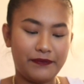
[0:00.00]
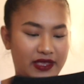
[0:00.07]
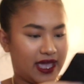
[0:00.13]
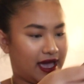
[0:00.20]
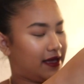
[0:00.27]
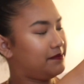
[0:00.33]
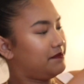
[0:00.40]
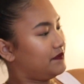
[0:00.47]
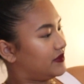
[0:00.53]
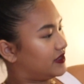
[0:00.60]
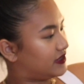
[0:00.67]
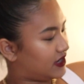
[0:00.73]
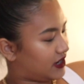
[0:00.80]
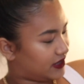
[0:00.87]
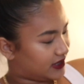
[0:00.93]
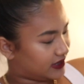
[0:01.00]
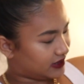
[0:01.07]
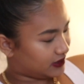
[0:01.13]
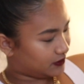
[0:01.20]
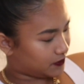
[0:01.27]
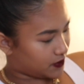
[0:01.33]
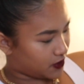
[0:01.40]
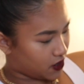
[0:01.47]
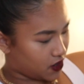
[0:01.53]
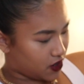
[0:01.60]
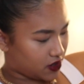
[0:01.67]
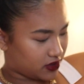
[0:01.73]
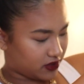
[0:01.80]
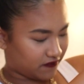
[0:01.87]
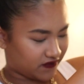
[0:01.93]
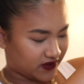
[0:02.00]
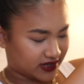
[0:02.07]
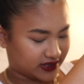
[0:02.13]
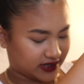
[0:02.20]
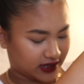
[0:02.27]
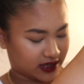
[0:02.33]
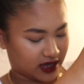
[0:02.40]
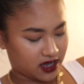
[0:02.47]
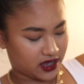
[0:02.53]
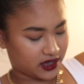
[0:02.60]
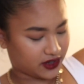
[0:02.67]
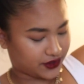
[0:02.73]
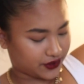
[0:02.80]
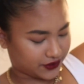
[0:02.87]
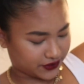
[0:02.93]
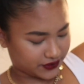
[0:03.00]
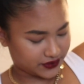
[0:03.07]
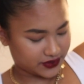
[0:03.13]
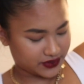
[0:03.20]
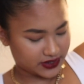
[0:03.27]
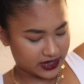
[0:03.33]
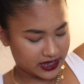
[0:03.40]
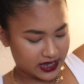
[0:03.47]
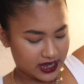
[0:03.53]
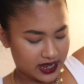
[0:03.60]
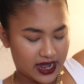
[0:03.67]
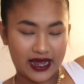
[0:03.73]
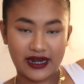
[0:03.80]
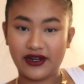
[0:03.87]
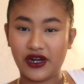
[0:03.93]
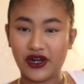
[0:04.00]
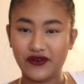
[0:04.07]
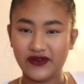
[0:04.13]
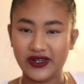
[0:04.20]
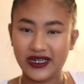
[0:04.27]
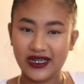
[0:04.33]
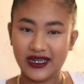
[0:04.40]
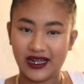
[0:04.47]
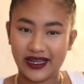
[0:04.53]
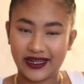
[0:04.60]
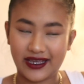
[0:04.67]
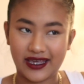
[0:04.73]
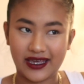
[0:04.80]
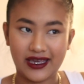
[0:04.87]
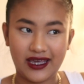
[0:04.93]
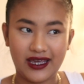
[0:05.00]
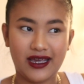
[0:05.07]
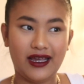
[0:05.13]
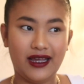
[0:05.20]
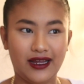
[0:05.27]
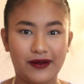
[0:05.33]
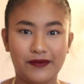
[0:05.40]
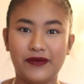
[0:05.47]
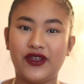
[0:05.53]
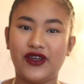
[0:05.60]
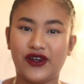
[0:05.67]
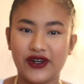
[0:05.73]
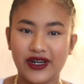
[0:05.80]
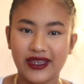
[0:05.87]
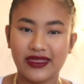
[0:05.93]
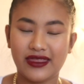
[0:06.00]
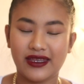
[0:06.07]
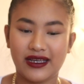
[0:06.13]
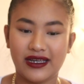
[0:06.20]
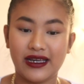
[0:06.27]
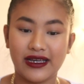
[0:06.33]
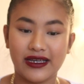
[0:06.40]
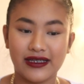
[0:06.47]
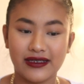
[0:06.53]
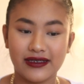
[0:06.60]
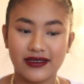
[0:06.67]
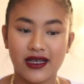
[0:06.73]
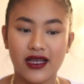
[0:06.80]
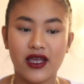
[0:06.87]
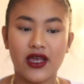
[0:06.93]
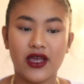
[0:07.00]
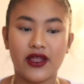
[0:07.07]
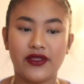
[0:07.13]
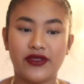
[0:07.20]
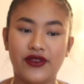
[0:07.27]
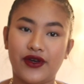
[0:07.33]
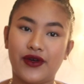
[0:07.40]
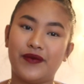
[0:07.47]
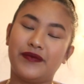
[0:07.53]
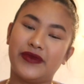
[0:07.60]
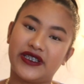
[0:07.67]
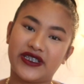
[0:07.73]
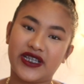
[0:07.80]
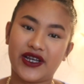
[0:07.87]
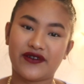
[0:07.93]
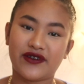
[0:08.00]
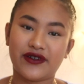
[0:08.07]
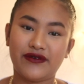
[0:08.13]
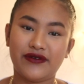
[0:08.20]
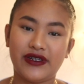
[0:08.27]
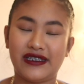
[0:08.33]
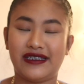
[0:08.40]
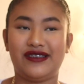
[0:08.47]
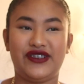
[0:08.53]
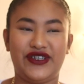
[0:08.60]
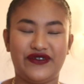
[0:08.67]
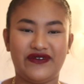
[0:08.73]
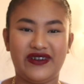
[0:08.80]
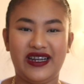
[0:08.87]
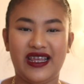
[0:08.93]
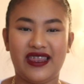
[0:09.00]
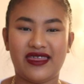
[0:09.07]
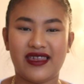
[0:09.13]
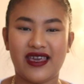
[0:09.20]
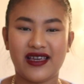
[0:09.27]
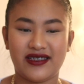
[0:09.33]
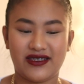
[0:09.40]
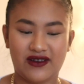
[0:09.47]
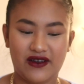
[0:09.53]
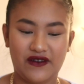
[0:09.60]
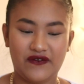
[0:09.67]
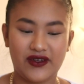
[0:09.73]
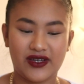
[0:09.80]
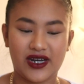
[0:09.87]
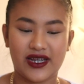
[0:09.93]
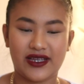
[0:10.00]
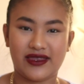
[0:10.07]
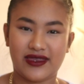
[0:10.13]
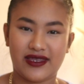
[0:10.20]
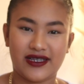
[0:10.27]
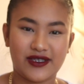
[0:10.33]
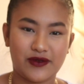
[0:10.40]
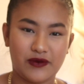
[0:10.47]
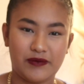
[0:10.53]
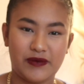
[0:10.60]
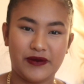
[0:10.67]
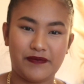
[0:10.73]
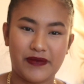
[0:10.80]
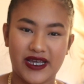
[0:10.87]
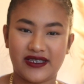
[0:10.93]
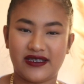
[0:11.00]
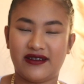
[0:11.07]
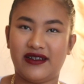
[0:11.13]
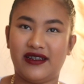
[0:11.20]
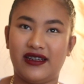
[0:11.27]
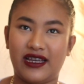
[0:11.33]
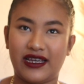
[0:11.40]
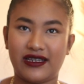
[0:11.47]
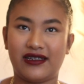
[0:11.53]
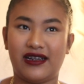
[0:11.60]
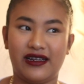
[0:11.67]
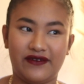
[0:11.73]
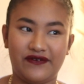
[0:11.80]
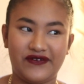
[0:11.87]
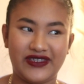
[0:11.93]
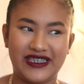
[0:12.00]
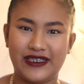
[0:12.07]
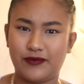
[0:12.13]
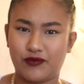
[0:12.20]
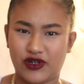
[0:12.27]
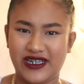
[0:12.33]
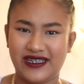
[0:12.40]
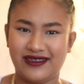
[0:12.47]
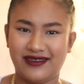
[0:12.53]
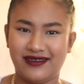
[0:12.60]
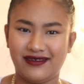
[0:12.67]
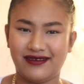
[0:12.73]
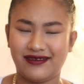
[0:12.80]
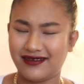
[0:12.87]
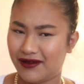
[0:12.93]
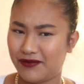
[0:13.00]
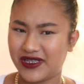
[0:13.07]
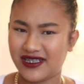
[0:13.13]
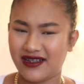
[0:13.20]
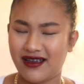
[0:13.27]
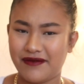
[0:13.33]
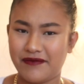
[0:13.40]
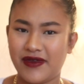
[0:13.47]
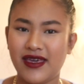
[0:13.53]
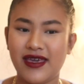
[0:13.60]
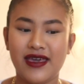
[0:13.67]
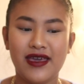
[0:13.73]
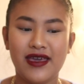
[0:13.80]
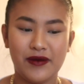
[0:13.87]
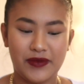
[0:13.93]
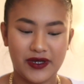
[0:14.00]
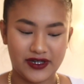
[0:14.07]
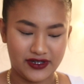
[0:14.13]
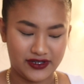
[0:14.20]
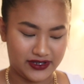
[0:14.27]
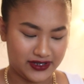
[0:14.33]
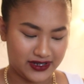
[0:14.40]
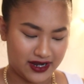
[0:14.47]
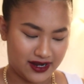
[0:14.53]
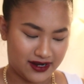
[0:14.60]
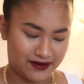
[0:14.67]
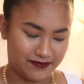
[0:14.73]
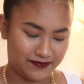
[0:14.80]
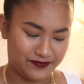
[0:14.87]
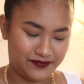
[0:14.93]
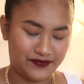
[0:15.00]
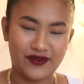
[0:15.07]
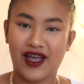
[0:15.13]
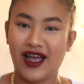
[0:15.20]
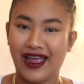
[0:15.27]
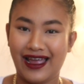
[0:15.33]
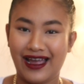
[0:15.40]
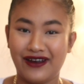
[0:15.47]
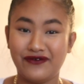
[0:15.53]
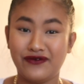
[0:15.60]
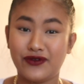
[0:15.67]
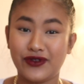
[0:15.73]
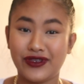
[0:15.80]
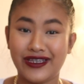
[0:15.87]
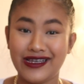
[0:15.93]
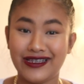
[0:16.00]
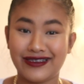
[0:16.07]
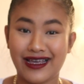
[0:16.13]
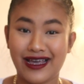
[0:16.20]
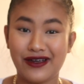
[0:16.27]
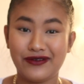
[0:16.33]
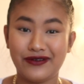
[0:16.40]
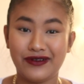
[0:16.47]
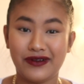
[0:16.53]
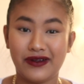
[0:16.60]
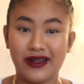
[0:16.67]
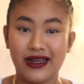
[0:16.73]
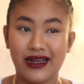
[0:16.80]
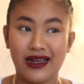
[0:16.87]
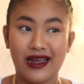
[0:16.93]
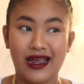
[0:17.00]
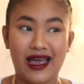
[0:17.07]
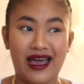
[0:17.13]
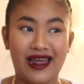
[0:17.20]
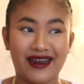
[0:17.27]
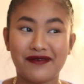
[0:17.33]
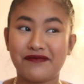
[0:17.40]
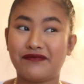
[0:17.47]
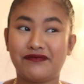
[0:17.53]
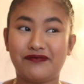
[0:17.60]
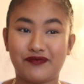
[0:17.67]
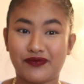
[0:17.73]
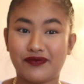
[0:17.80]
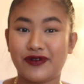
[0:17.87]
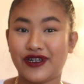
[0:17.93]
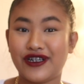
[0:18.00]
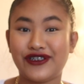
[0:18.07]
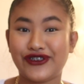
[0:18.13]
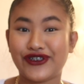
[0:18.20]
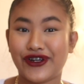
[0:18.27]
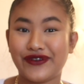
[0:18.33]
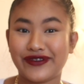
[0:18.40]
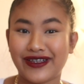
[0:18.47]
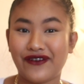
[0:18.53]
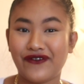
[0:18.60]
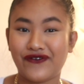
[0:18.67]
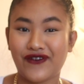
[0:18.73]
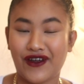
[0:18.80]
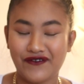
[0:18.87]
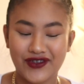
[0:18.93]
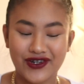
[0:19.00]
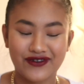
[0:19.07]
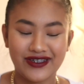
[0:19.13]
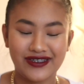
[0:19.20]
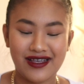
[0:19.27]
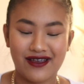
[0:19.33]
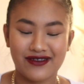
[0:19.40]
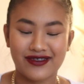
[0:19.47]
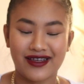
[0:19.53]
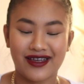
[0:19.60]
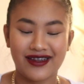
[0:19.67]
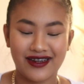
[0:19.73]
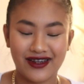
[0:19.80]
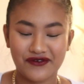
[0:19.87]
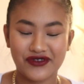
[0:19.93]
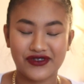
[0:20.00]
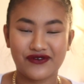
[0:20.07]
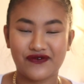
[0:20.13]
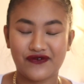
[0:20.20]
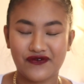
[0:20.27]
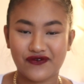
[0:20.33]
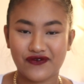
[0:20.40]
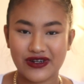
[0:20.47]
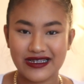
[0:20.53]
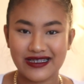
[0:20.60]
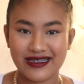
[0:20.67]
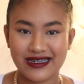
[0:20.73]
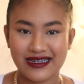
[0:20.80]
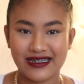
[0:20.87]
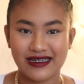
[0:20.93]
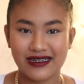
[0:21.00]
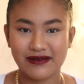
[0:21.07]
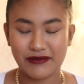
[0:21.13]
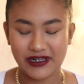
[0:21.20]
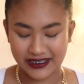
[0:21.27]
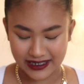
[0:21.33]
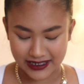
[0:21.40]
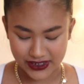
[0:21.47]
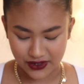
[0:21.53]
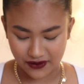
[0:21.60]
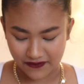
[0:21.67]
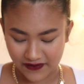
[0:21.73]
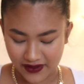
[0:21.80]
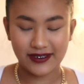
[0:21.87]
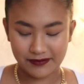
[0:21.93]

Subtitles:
Yeah, so this is the first thing that I got and I really like it. The only thing is the material is not really thick, so I feel like this would be better in like kind of spring summertime, because I have worn these out and I'm pretty sure it was like 5 degrees outside and I was freezing my tits off.